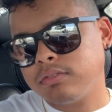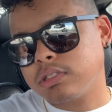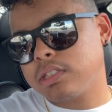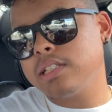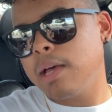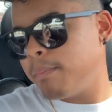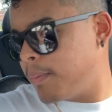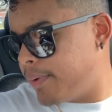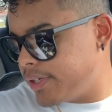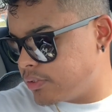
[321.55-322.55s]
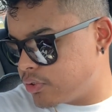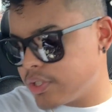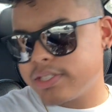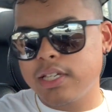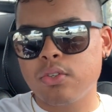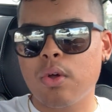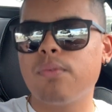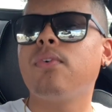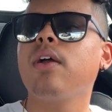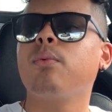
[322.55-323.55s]
Click that bell button so you can stay
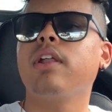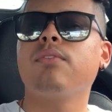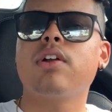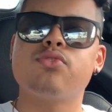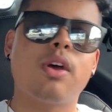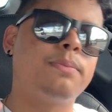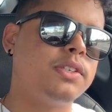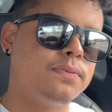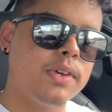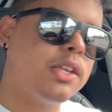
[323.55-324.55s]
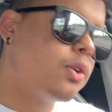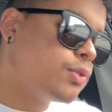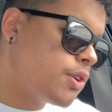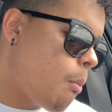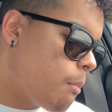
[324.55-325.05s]
notified whenever I drop these videos,